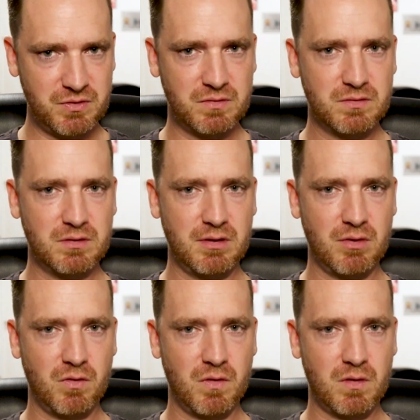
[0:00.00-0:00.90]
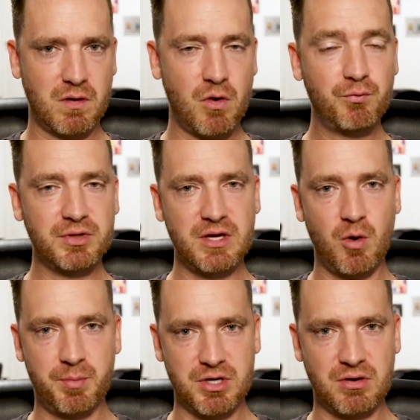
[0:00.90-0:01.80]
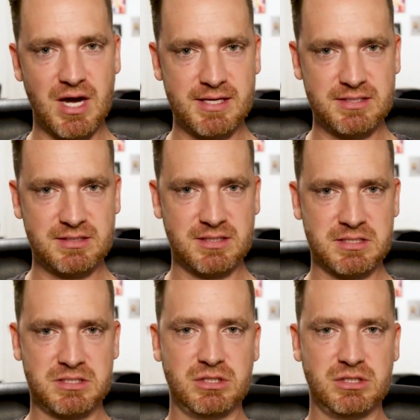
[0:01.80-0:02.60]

you or hopefully open your eyes to,